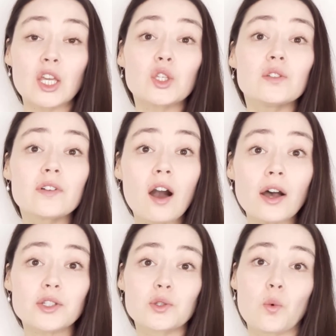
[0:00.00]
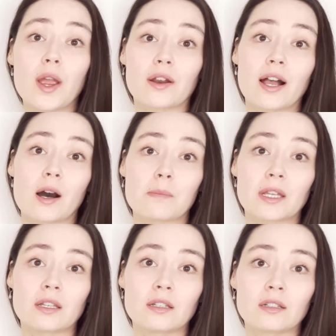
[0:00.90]
You've got to wear a helmet.
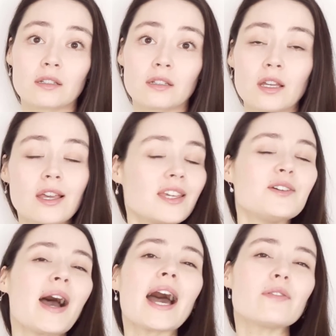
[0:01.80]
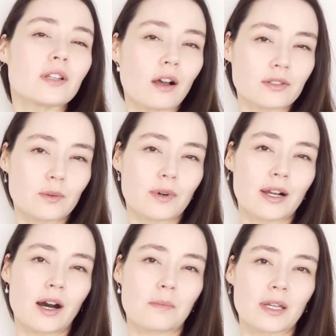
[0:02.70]
You haven't got to wear a
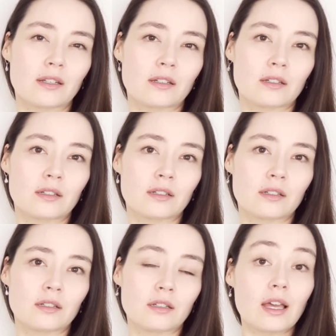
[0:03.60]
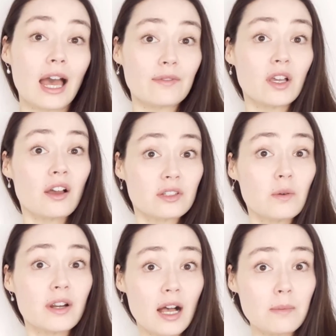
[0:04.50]
helmet. Have you got to
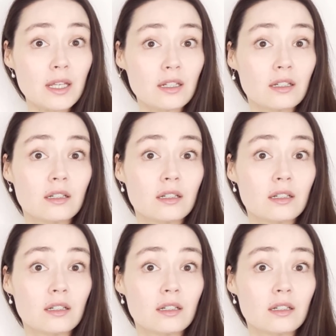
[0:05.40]
wear a helmet?